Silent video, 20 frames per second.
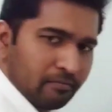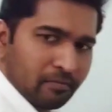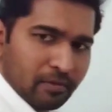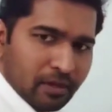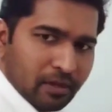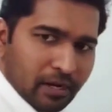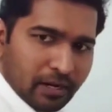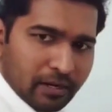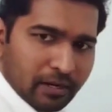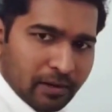
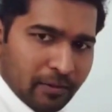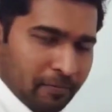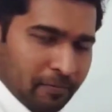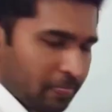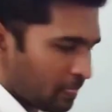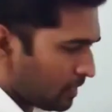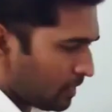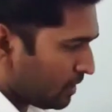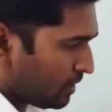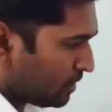Correct?
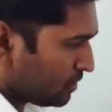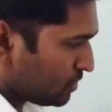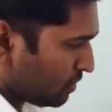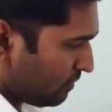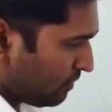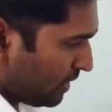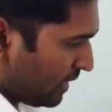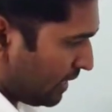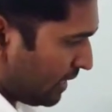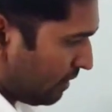So
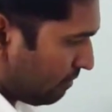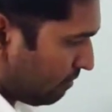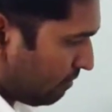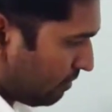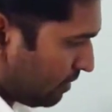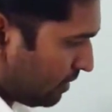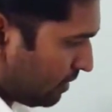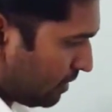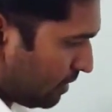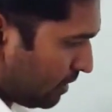we have
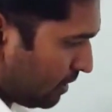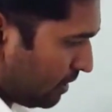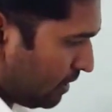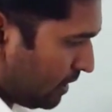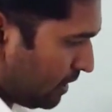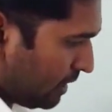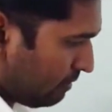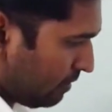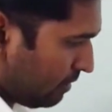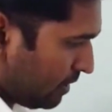
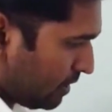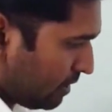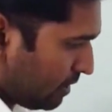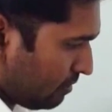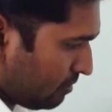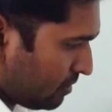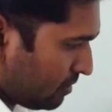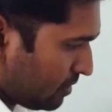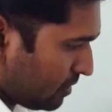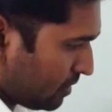
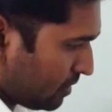derivatives,